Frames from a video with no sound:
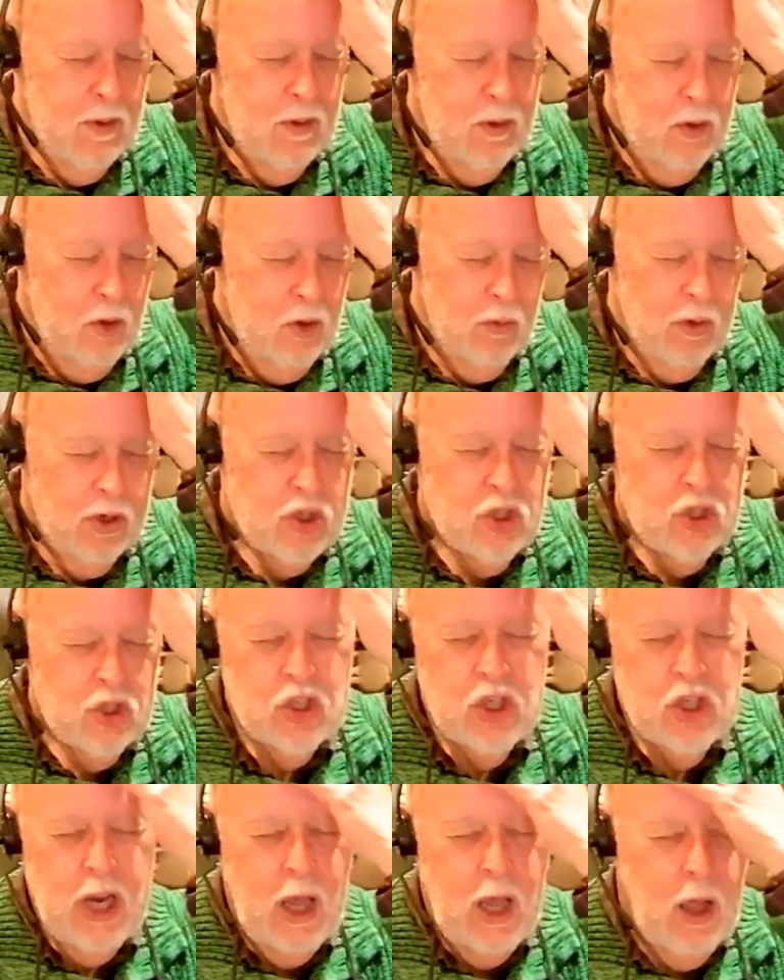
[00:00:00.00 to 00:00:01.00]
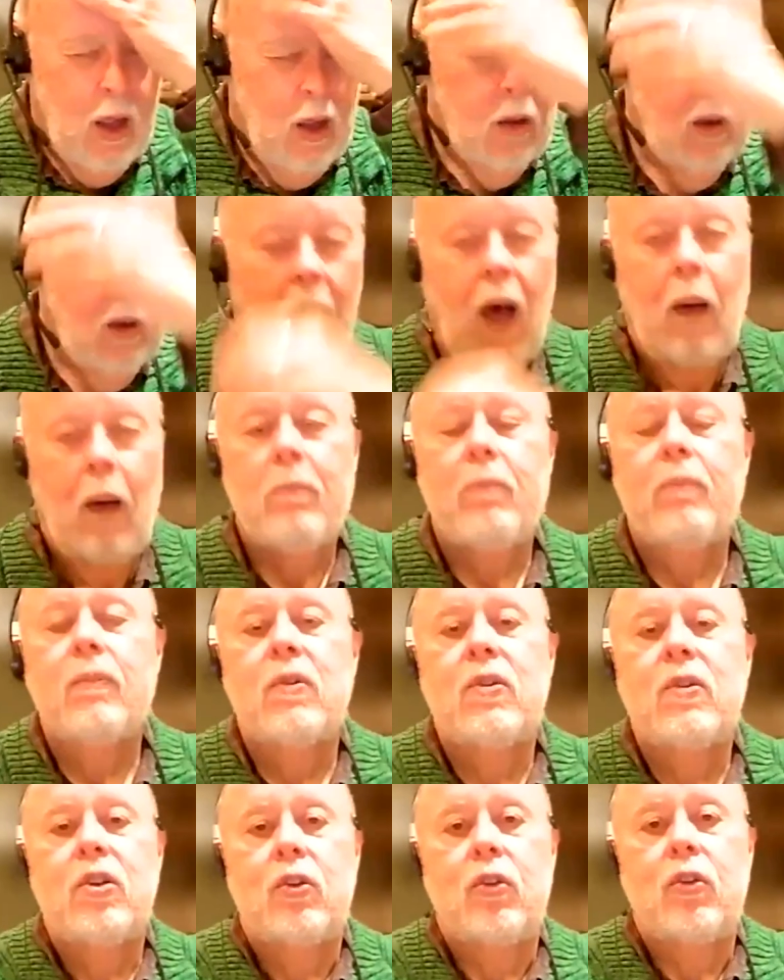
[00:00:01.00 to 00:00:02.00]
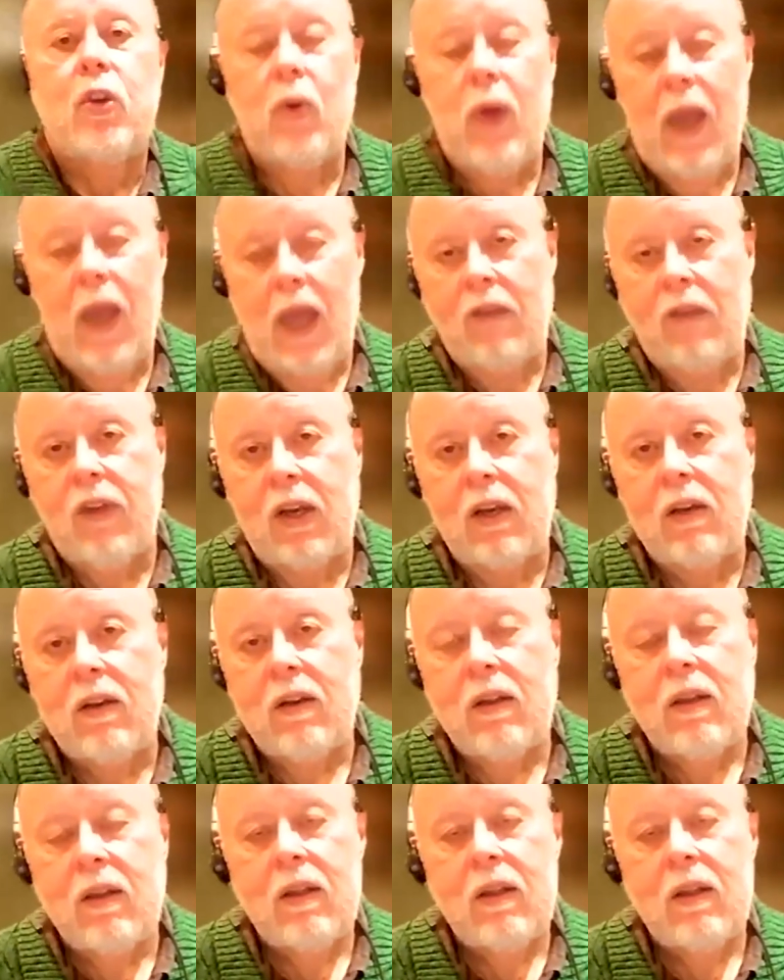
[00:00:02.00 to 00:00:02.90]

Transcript: New Rochelle up to New Haven.